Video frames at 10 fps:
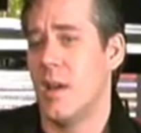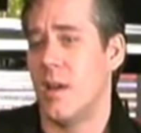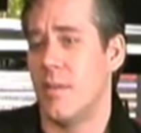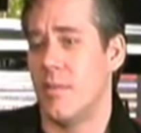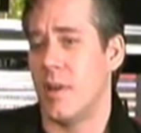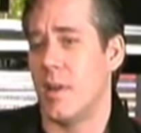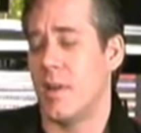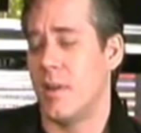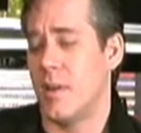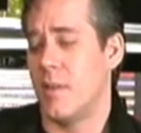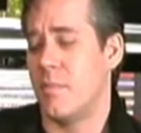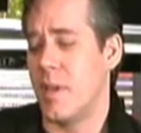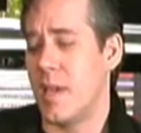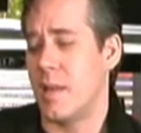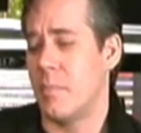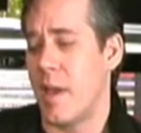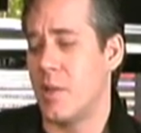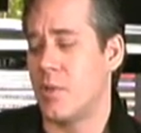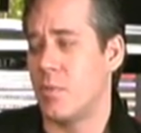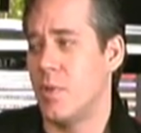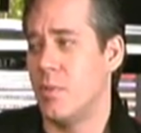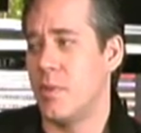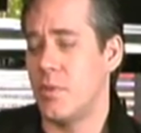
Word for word: of uh, of being in a major room.